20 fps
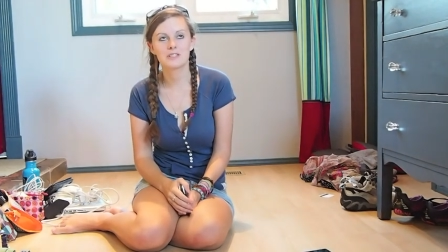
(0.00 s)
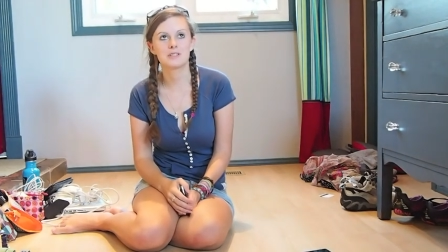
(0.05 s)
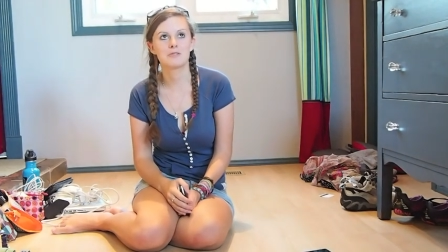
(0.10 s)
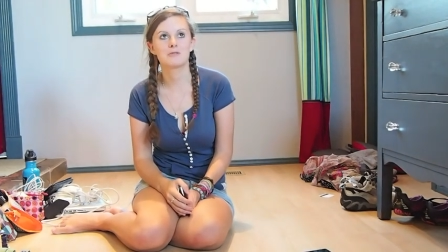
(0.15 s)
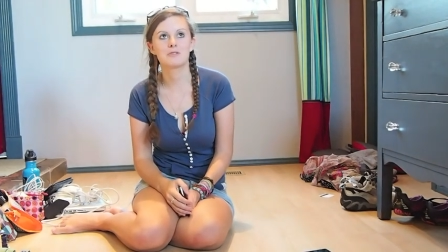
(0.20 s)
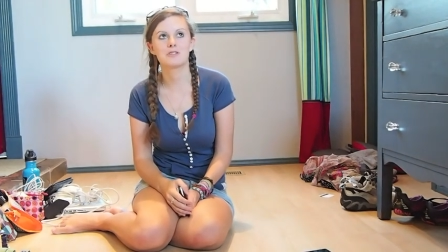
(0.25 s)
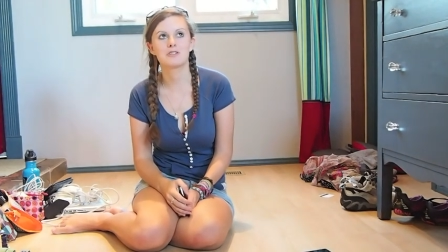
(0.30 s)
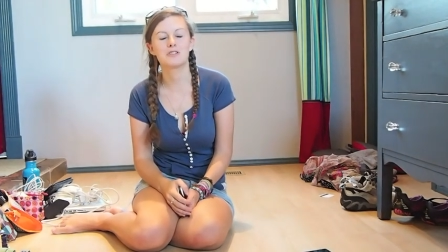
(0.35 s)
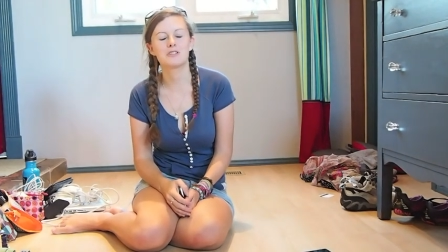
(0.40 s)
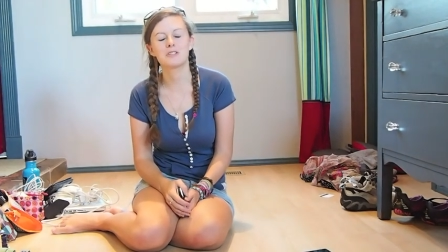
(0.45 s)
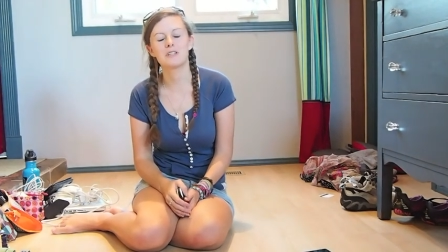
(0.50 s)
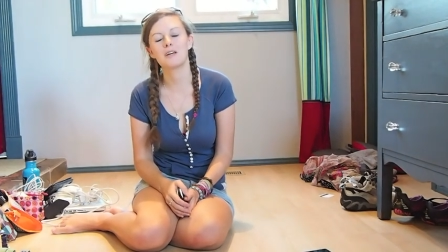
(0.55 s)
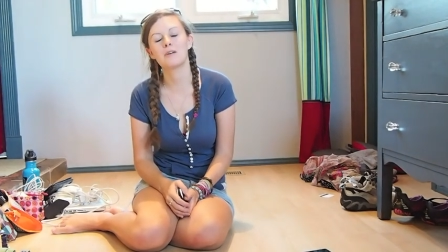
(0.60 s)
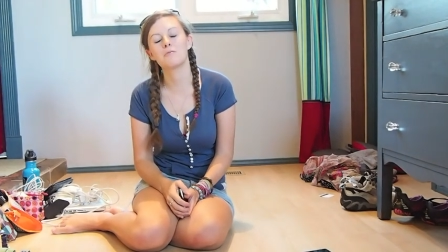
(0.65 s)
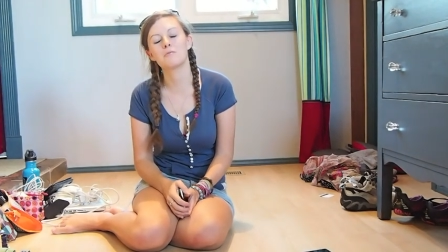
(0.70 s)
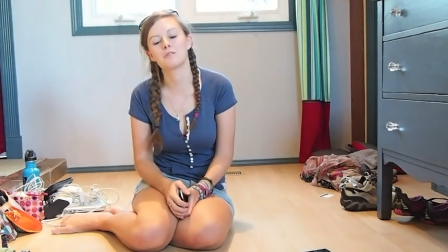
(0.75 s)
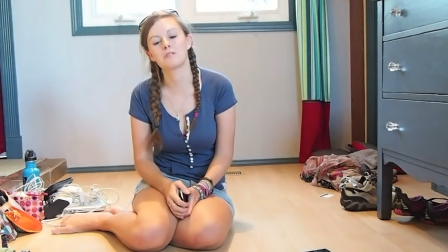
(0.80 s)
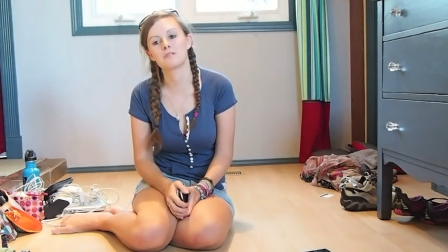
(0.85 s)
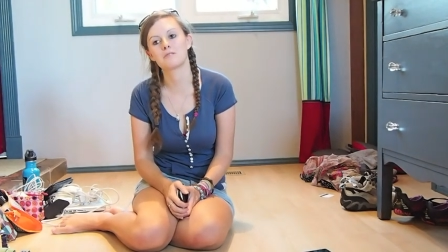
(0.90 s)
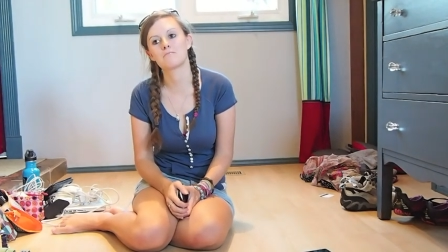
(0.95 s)
It
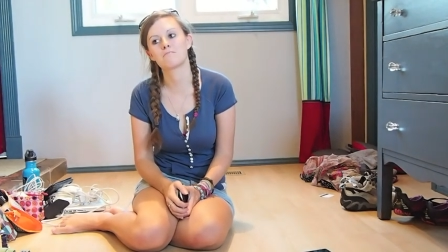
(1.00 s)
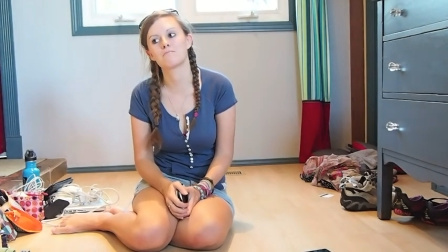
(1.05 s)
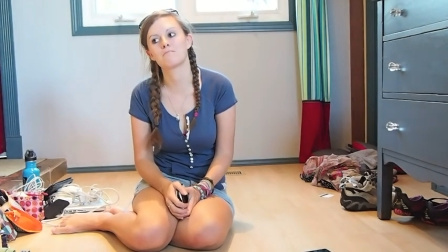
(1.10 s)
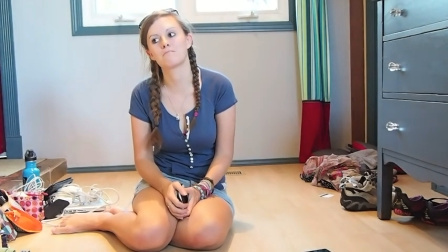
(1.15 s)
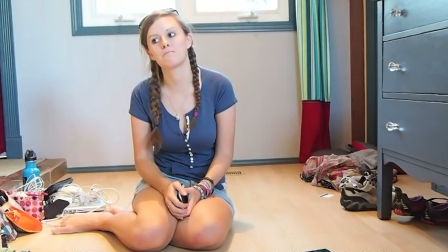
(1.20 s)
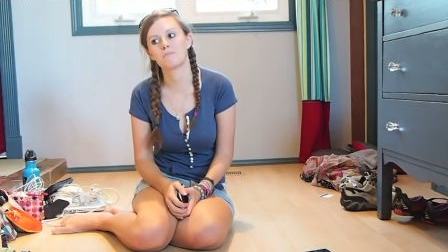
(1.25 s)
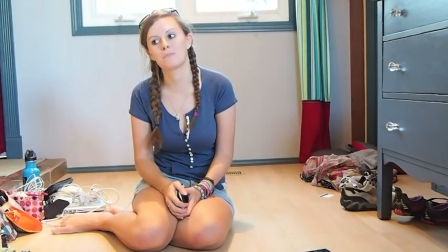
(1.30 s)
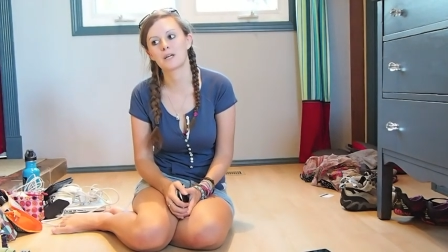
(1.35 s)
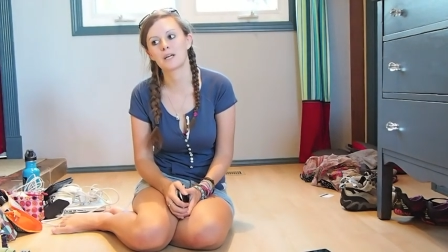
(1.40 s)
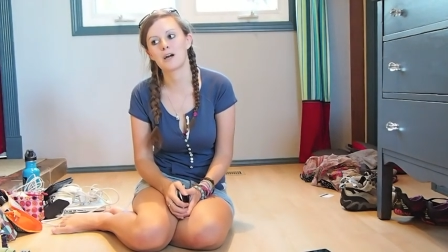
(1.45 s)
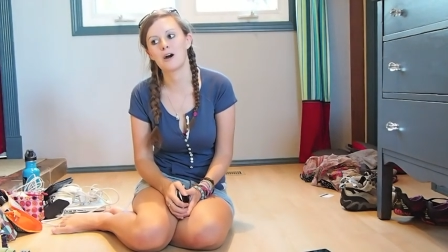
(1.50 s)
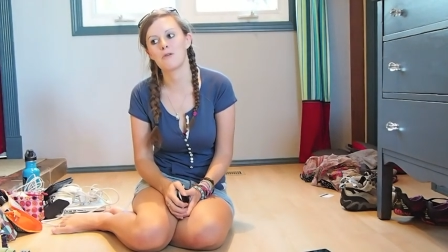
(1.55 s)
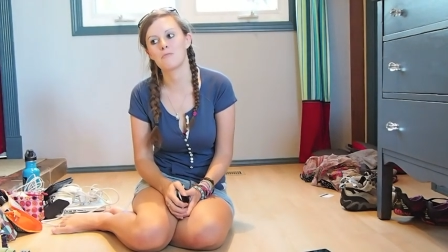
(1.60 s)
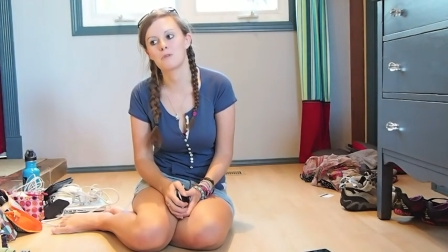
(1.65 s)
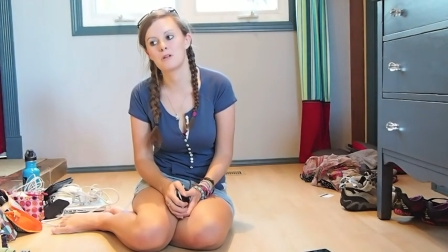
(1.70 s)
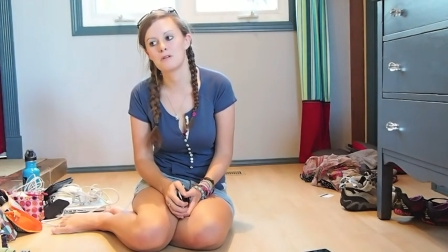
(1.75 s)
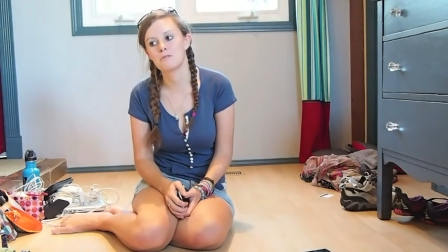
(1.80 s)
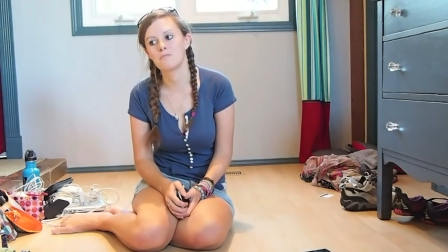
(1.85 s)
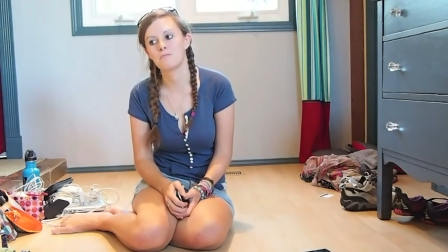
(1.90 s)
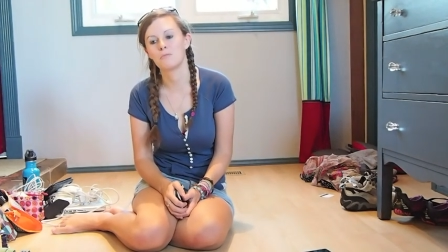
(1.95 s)
was
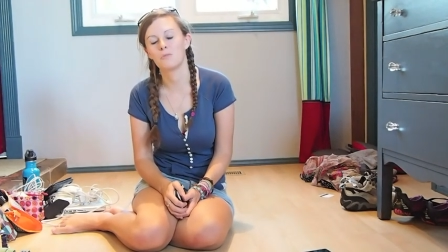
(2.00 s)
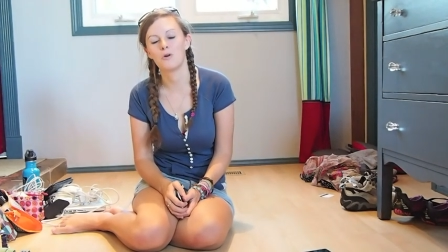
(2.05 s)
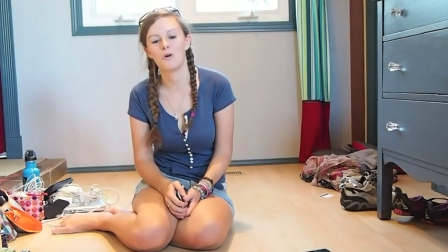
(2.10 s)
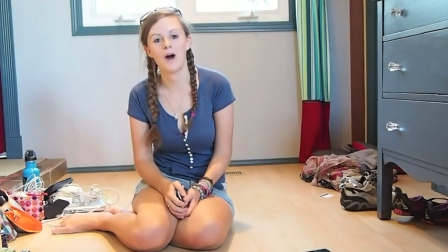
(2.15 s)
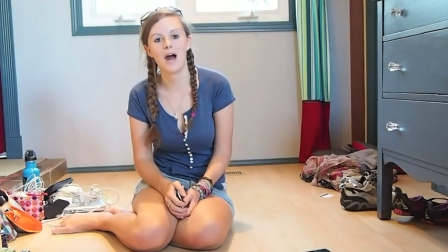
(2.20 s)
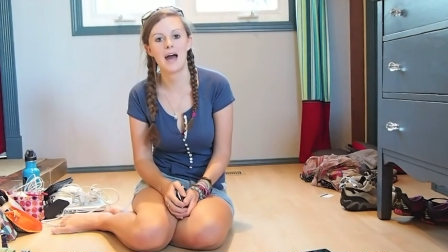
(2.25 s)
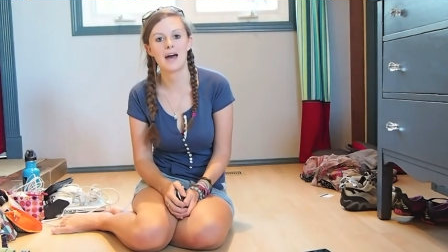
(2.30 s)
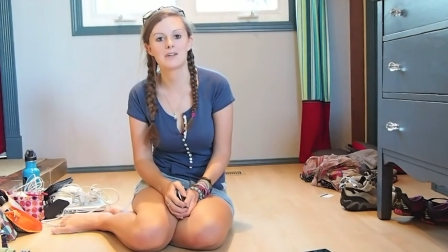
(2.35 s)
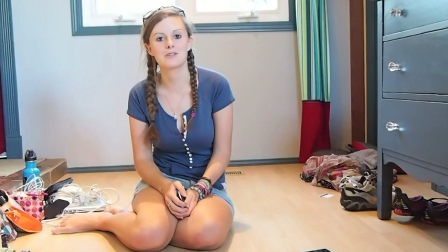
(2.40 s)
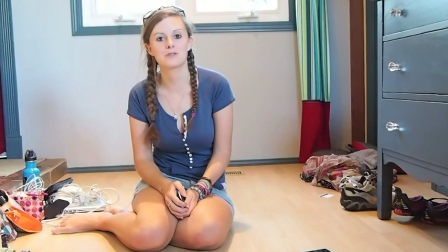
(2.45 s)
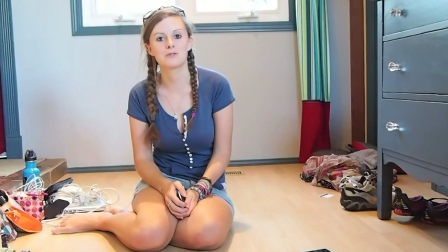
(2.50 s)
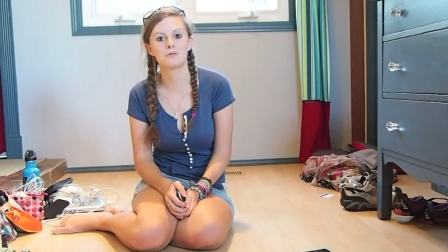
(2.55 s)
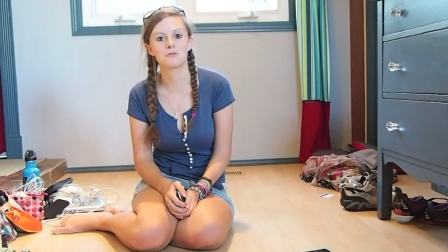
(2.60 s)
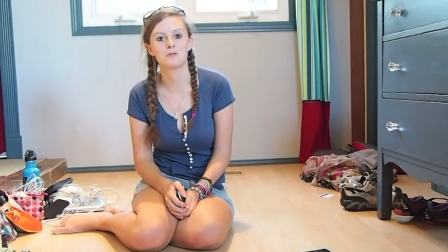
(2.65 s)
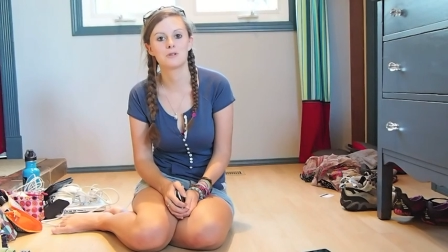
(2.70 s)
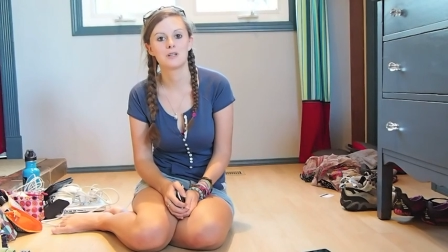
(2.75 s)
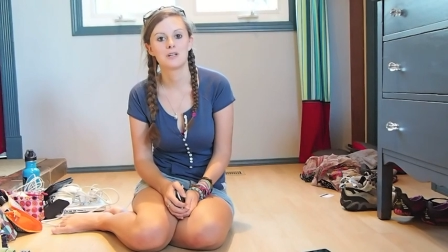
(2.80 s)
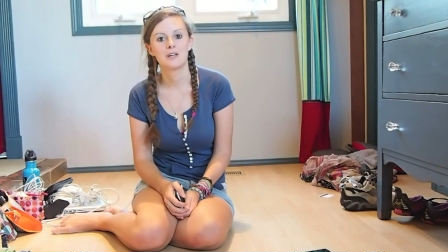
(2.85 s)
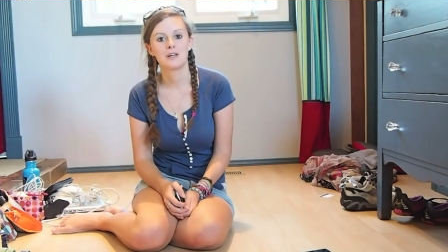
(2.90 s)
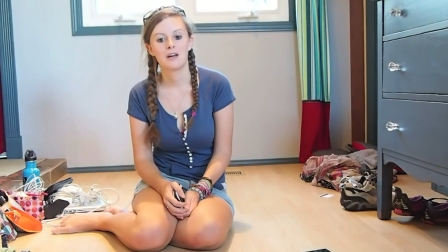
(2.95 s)
becoming more hassle.